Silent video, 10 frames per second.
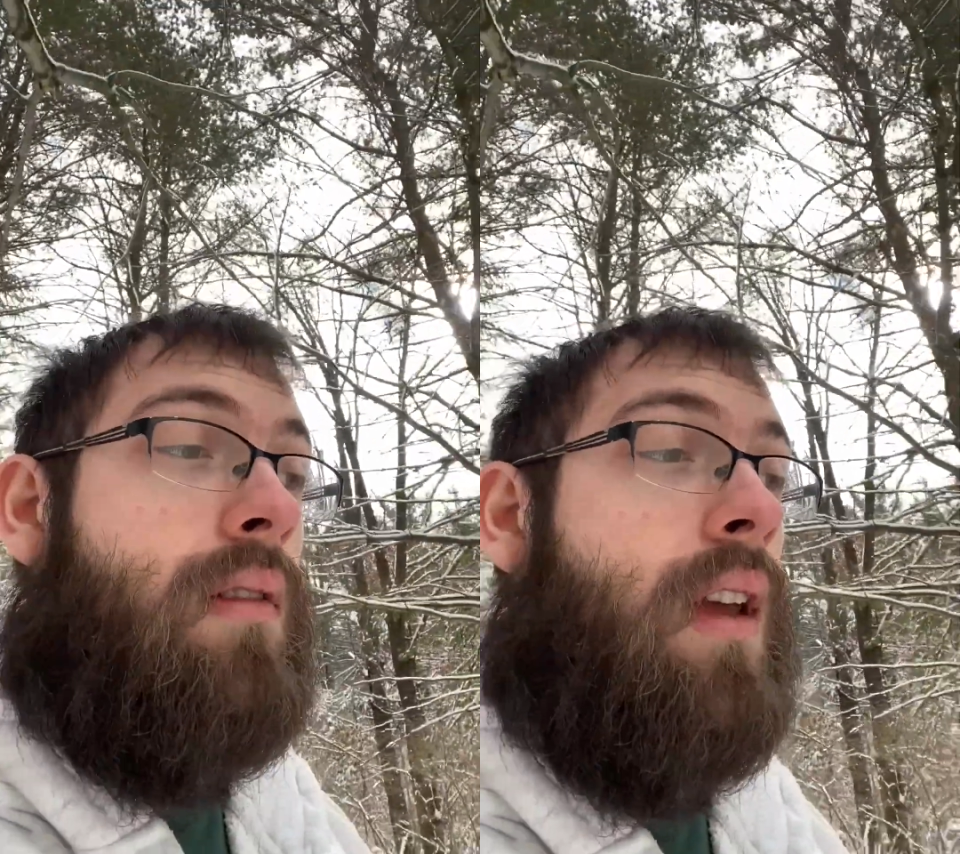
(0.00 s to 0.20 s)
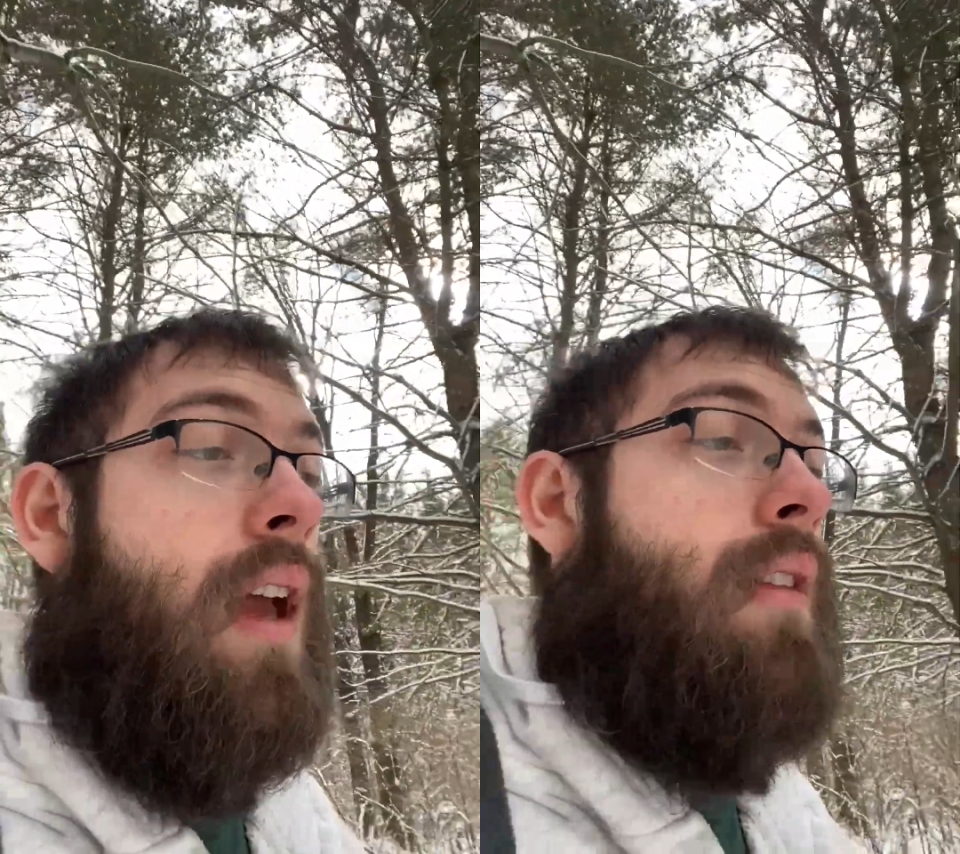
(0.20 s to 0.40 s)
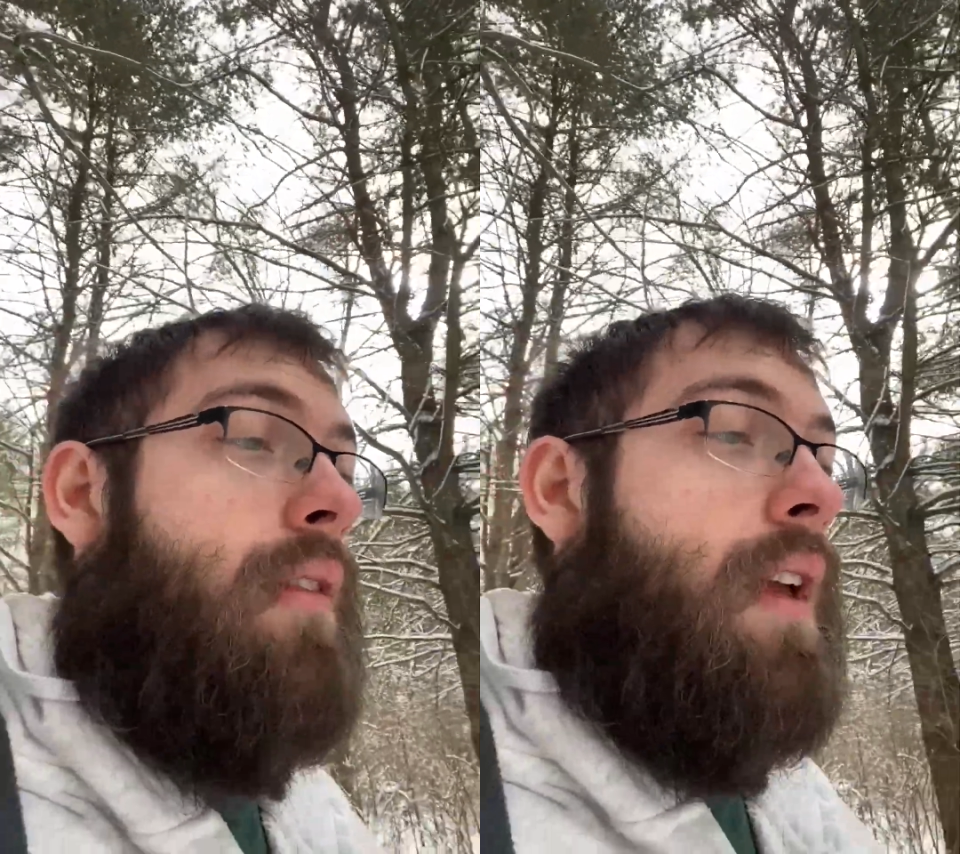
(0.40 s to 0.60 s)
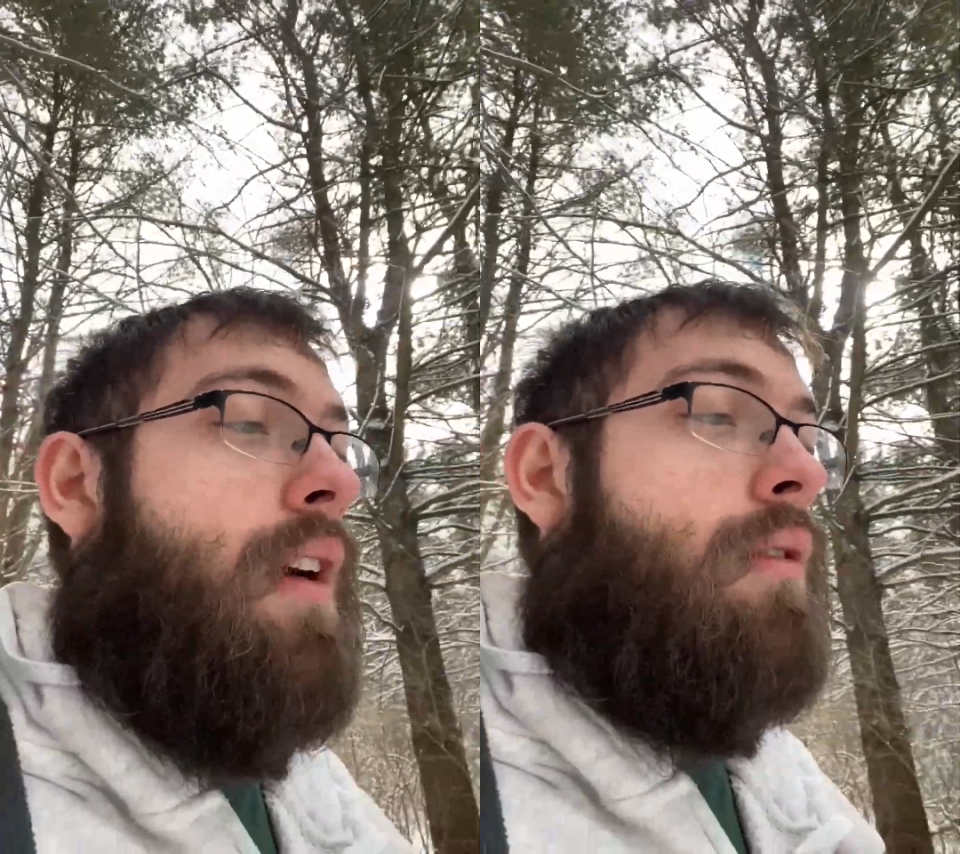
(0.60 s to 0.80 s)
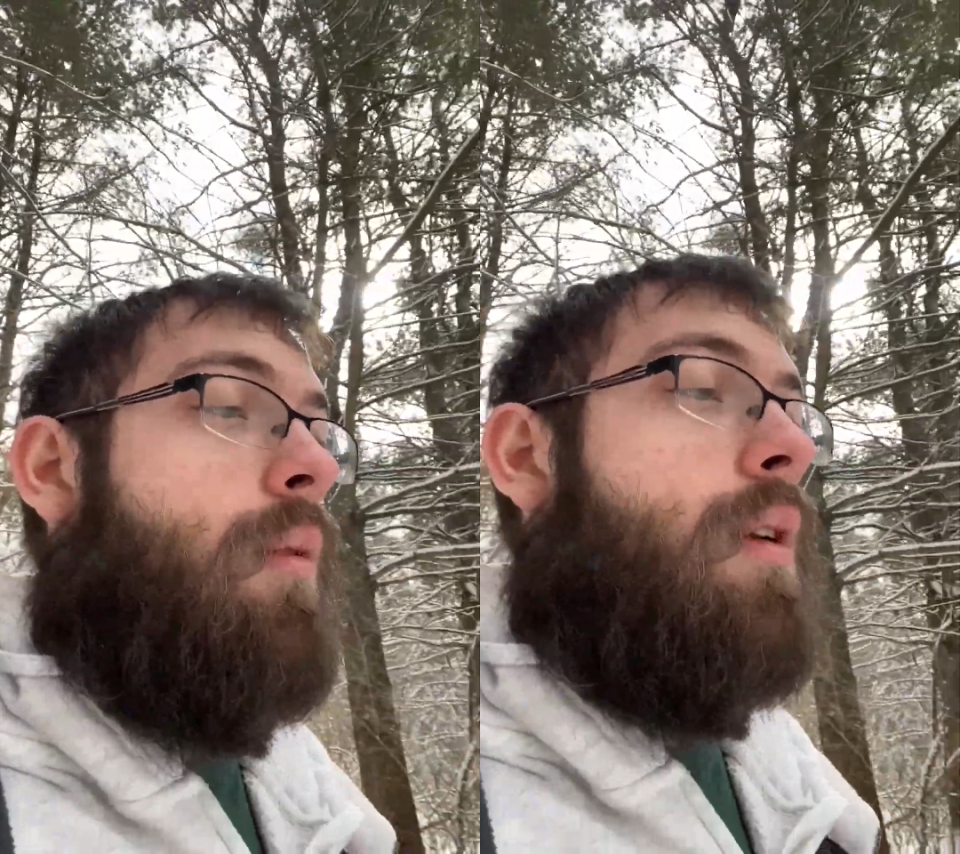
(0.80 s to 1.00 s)
And then the
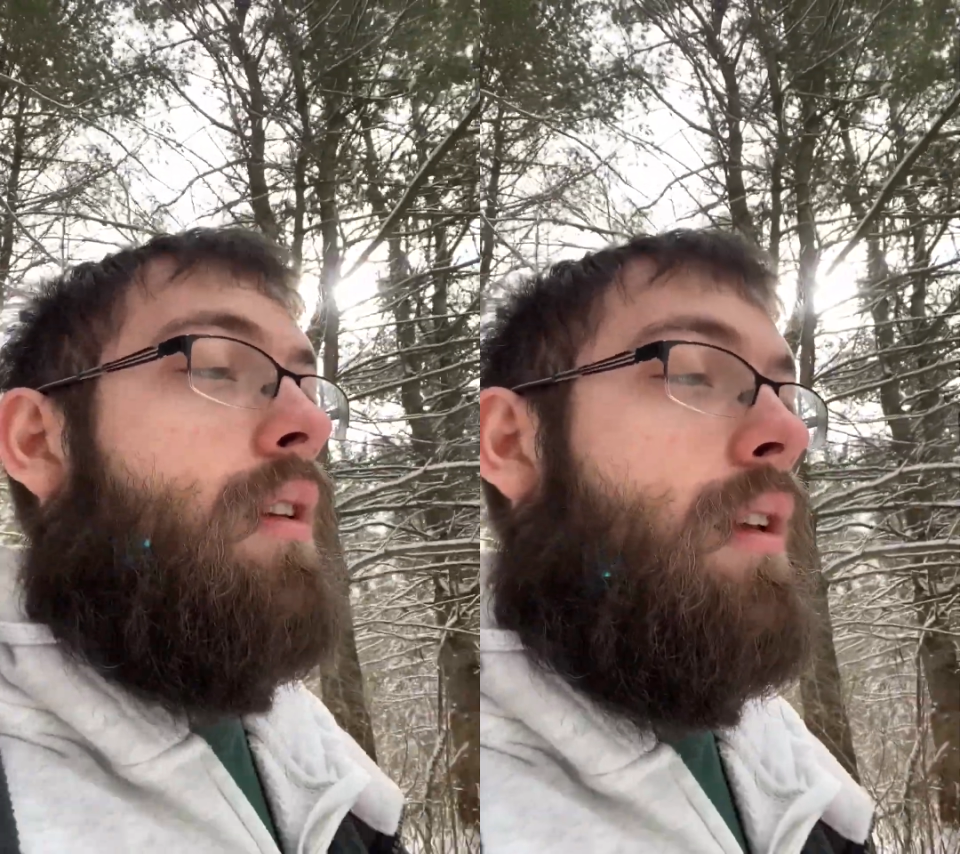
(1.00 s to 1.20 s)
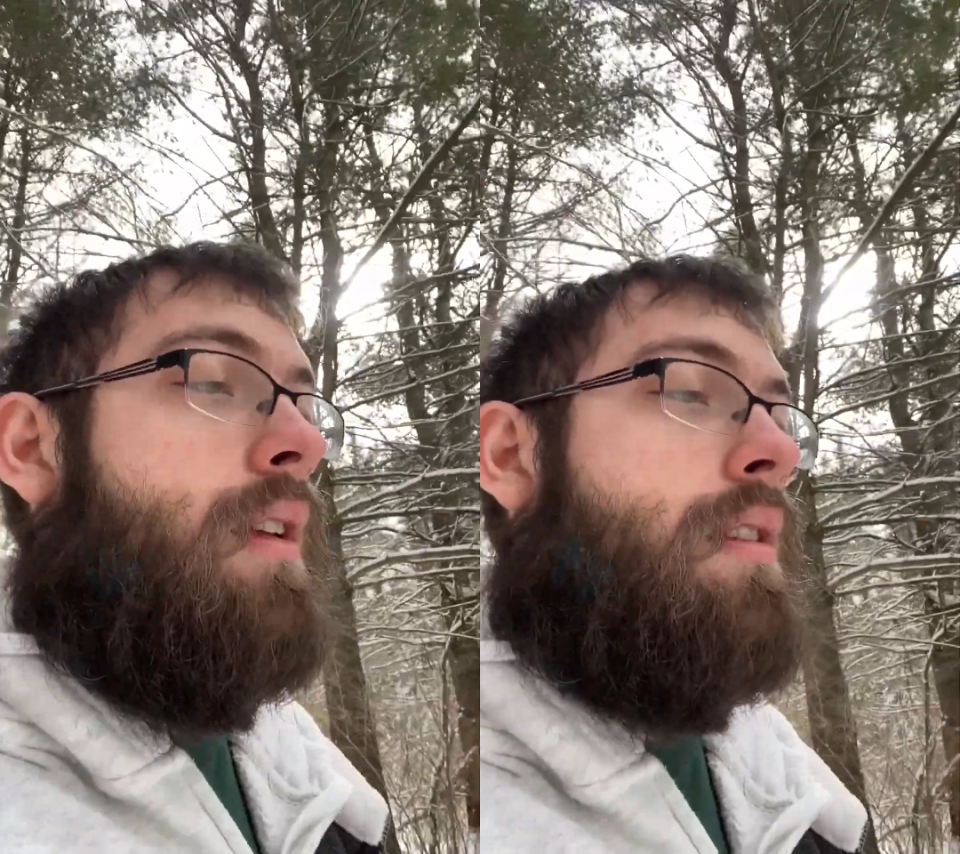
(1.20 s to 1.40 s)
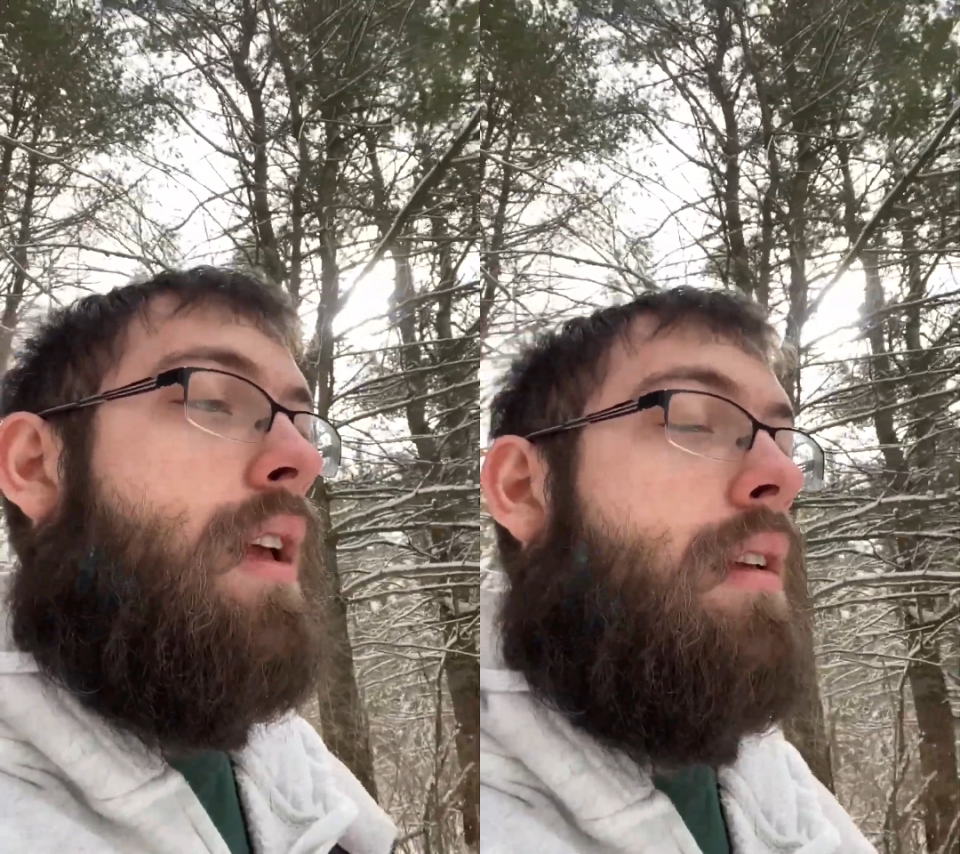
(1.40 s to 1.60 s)
other one is a